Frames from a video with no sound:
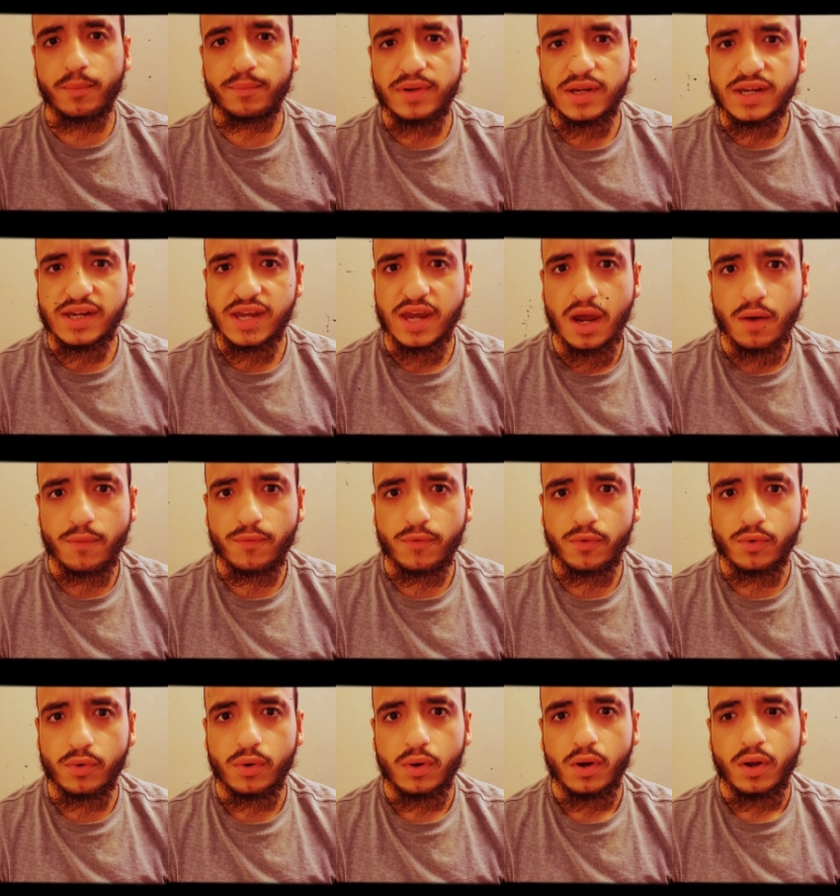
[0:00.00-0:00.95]
be
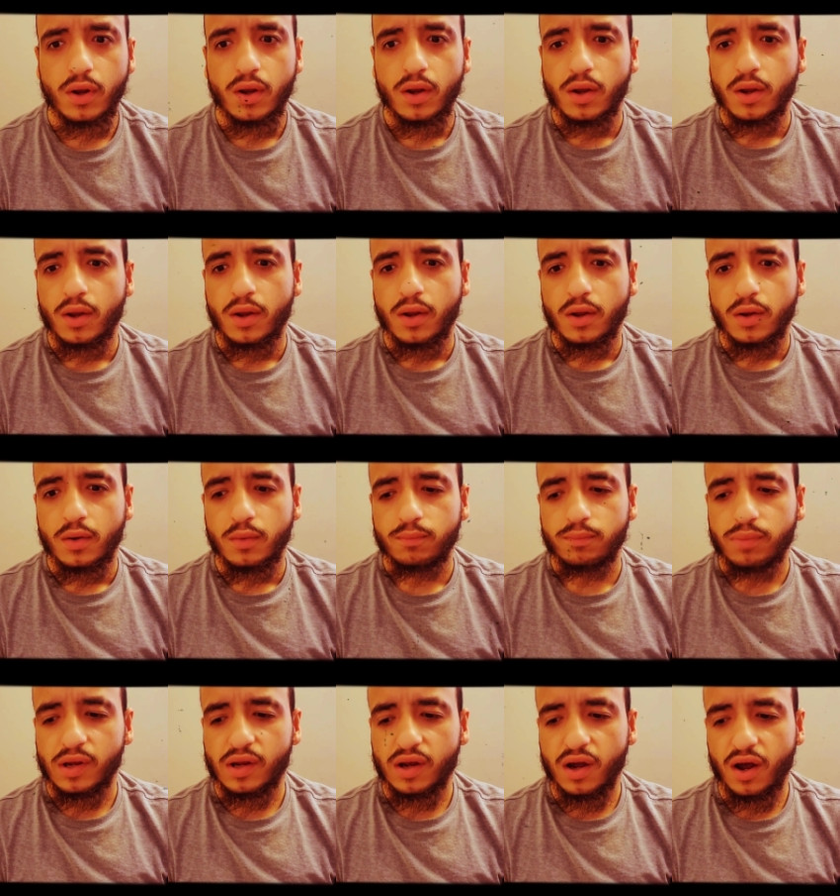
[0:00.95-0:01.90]
careful
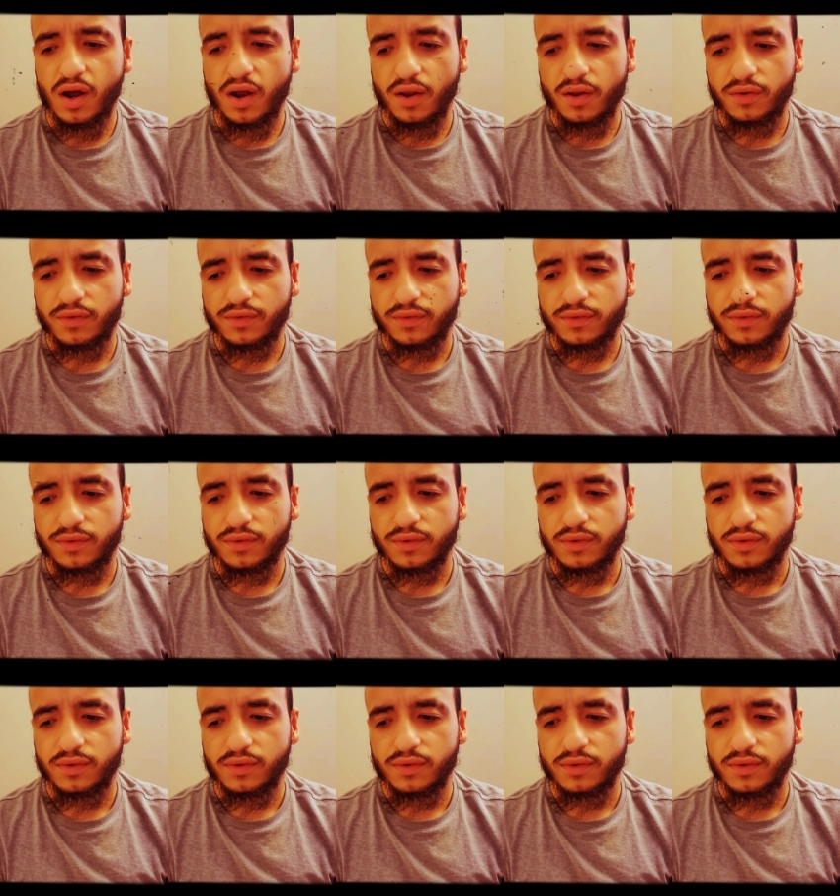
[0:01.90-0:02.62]
because